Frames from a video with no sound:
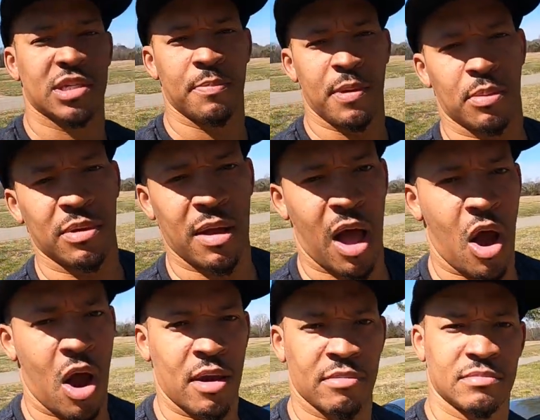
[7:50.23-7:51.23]
Some people
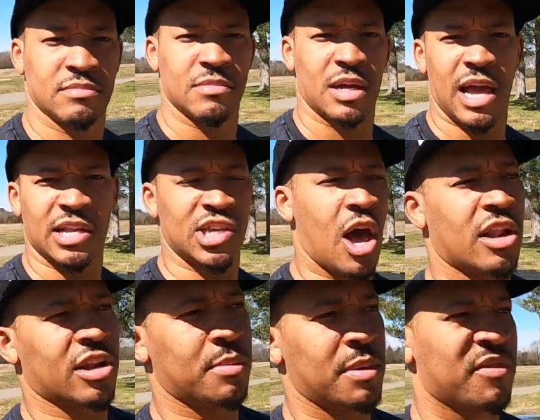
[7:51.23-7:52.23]
are a lot
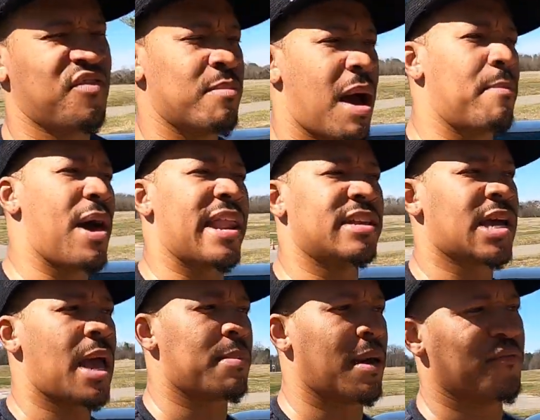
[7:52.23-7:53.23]
taller than me. For my body
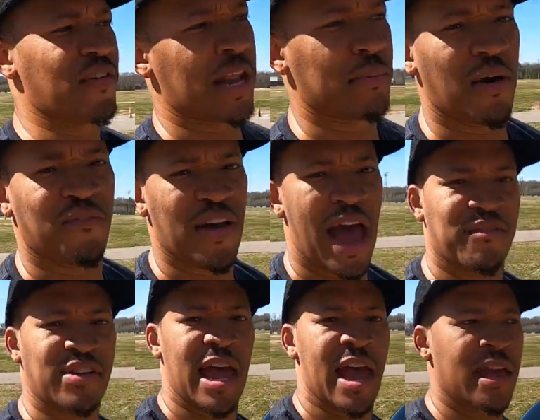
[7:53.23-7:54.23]
type, I'm found about
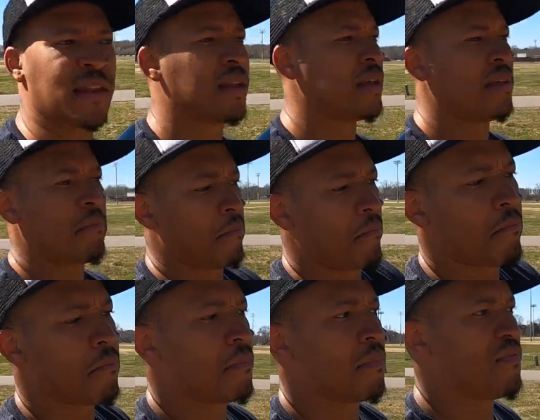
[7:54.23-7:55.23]
5'9",
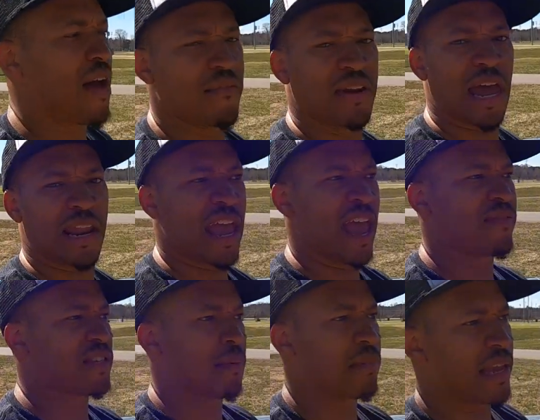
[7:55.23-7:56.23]
5'9 and a
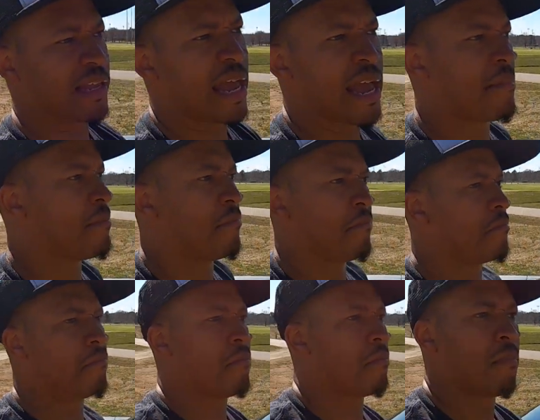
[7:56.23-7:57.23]
half, something like that.
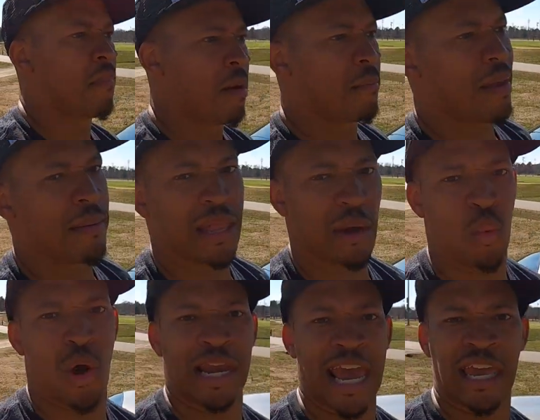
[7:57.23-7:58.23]
Maybe like
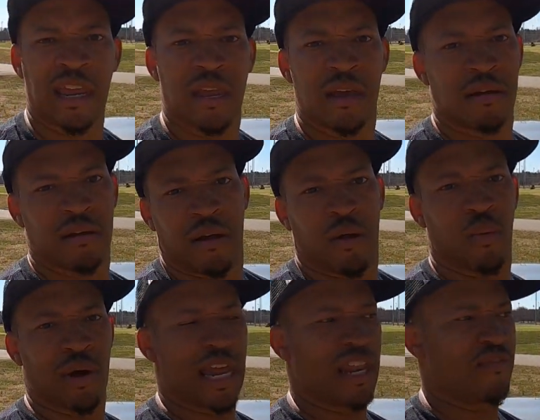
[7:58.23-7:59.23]
180,
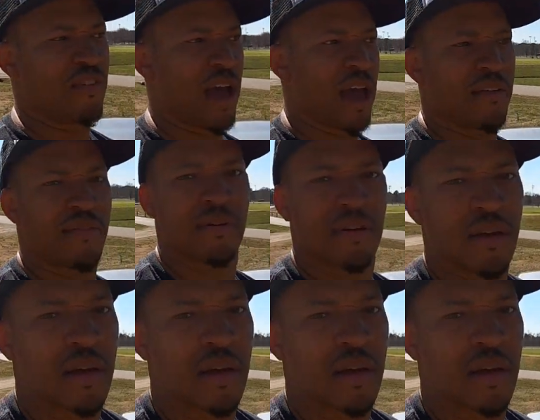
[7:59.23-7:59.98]
185.